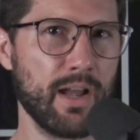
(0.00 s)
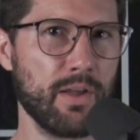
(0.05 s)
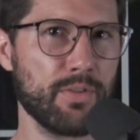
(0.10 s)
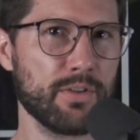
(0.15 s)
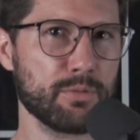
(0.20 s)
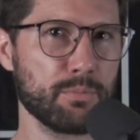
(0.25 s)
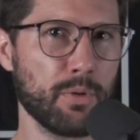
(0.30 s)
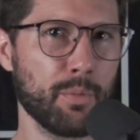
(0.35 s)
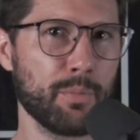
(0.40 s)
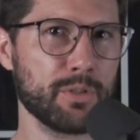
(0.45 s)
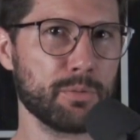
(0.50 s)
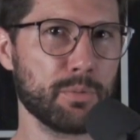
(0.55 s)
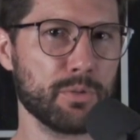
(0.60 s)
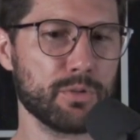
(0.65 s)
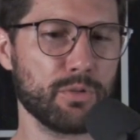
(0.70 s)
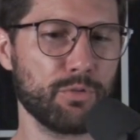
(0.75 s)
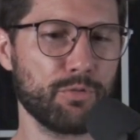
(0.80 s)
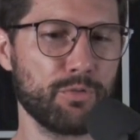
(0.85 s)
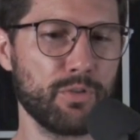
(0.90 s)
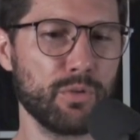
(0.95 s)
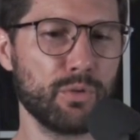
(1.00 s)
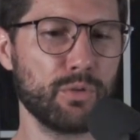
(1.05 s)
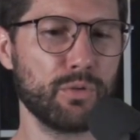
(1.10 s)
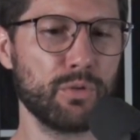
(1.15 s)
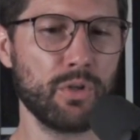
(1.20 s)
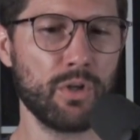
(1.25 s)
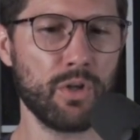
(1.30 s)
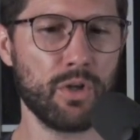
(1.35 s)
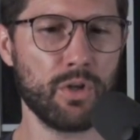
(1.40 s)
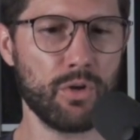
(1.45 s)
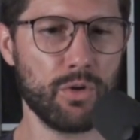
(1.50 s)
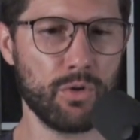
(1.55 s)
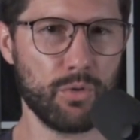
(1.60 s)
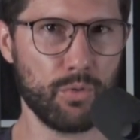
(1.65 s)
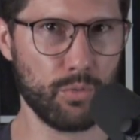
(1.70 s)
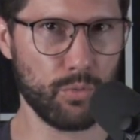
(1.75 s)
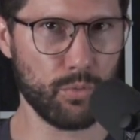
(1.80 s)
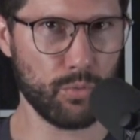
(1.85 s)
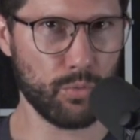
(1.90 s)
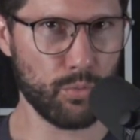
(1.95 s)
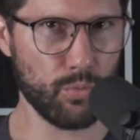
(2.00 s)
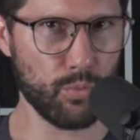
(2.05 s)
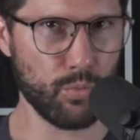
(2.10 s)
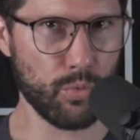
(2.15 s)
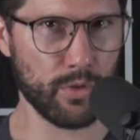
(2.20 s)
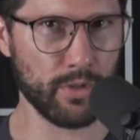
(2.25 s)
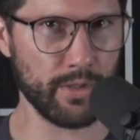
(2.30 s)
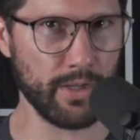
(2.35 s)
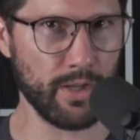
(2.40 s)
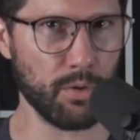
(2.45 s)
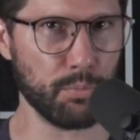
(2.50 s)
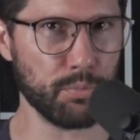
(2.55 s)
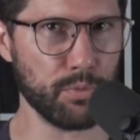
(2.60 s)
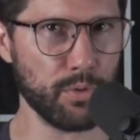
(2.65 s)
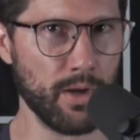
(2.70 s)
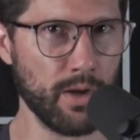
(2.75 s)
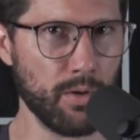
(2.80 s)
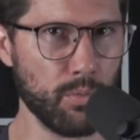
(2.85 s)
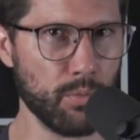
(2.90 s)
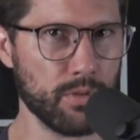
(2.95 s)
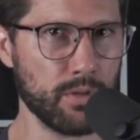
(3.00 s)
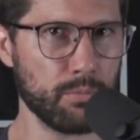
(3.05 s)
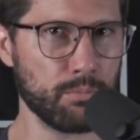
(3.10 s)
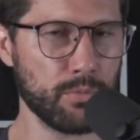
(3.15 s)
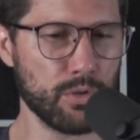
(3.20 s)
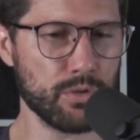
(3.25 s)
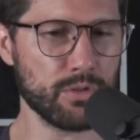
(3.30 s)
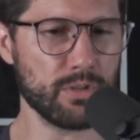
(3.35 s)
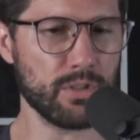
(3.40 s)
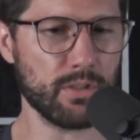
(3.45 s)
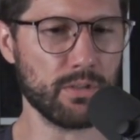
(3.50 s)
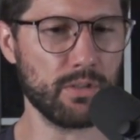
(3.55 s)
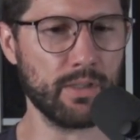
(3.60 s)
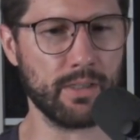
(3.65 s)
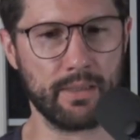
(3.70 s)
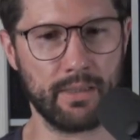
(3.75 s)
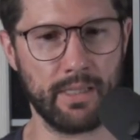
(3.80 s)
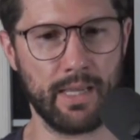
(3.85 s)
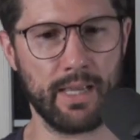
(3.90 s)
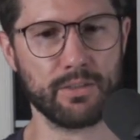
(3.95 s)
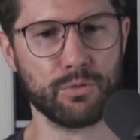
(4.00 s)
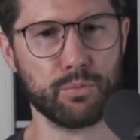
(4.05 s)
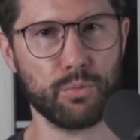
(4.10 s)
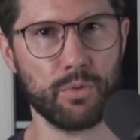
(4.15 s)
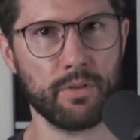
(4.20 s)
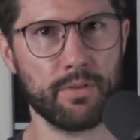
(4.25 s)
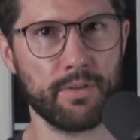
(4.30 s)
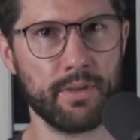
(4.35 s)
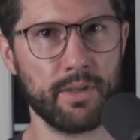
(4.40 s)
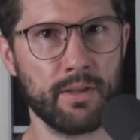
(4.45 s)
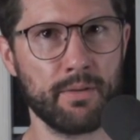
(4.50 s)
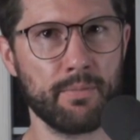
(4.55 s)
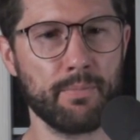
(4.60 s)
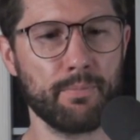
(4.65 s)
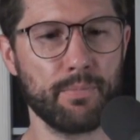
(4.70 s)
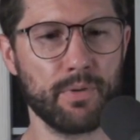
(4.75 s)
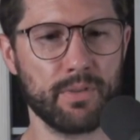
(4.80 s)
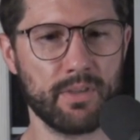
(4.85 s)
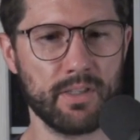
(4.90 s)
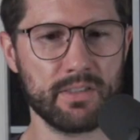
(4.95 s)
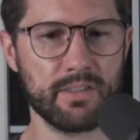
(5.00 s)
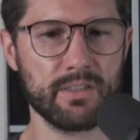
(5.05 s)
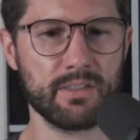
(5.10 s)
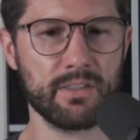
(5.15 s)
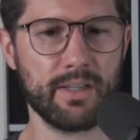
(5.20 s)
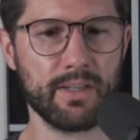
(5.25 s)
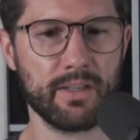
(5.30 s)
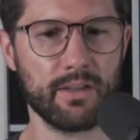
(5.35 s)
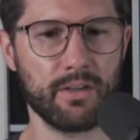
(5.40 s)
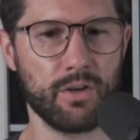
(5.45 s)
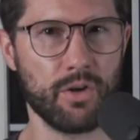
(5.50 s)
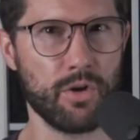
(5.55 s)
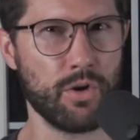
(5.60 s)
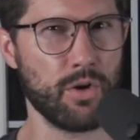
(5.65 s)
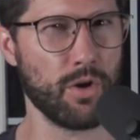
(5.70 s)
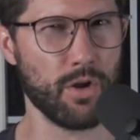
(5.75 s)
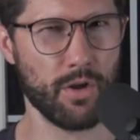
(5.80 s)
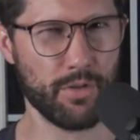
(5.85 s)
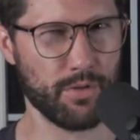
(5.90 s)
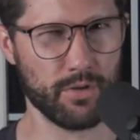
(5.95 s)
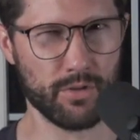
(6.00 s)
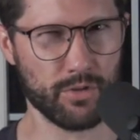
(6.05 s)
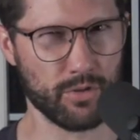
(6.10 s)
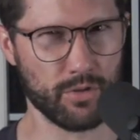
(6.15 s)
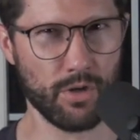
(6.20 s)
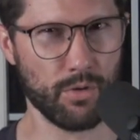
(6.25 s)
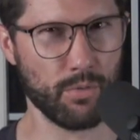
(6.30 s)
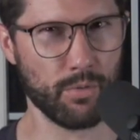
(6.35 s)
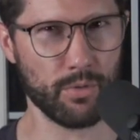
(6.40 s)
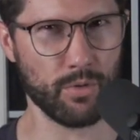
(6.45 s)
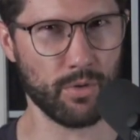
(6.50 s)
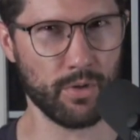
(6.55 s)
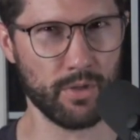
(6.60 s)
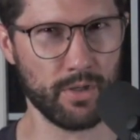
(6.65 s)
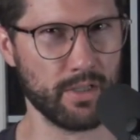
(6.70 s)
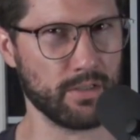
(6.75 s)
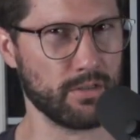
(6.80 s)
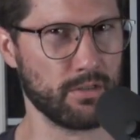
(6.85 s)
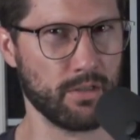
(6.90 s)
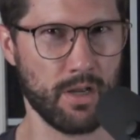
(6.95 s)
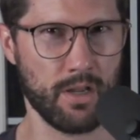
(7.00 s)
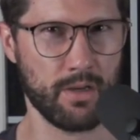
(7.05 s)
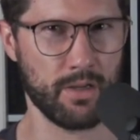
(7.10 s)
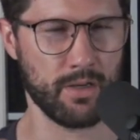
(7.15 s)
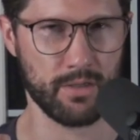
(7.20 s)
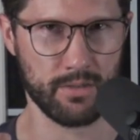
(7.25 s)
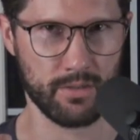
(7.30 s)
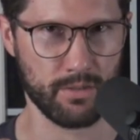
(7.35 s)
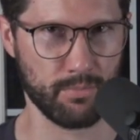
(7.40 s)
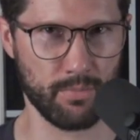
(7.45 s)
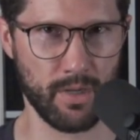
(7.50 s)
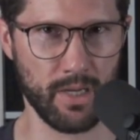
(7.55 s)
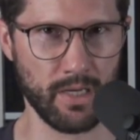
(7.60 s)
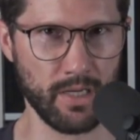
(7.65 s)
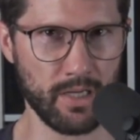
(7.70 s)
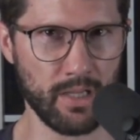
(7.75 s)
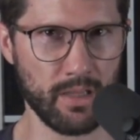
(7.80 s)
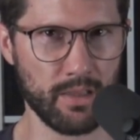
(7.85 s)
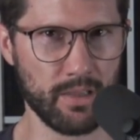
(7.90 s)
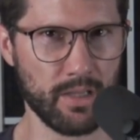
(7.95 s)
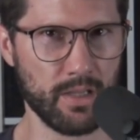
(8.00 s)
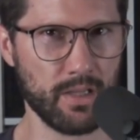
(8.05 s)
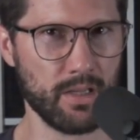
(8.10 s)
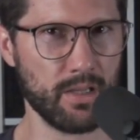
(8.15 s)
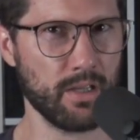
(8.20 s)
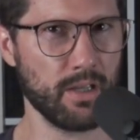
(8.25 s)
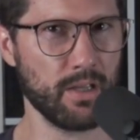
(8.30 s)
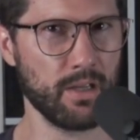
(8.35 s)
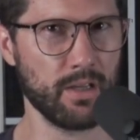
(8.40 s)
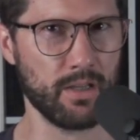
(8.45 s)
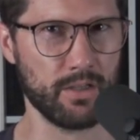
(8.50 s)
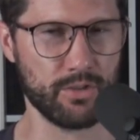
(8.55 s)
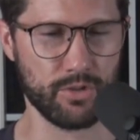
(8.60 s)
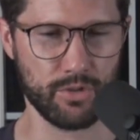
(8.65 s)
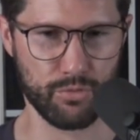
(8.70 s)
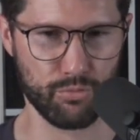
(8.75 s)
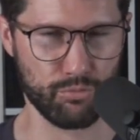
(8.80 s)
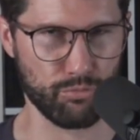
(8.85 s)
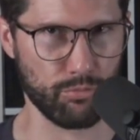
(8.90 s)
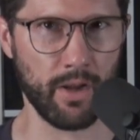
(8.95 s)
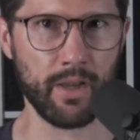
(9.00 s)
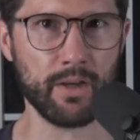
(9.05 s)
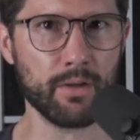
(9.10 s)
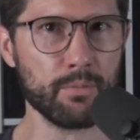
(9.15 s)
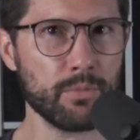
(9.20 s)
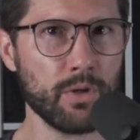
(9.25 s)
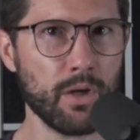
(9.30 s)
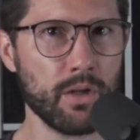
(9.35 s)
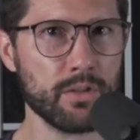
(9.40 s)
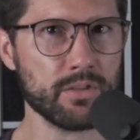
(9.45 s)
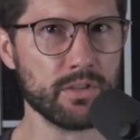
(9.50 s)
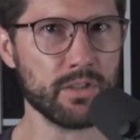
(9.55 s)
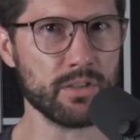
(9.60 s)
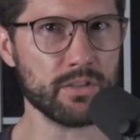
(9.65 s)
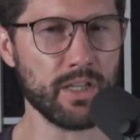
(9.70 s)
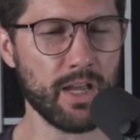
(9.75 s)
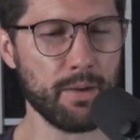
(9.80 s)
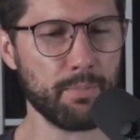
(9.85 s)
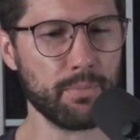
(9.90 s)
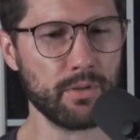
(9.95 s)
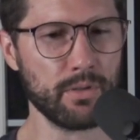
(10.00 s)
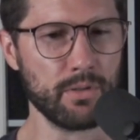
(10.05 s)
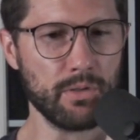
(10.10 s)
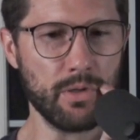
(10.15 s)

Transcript: moment's supposed to feel, we're going to help you out with the music. Like, that's one thing. But this is like nothing's going on. It doesn't mean anything. It's just random nonsense happening.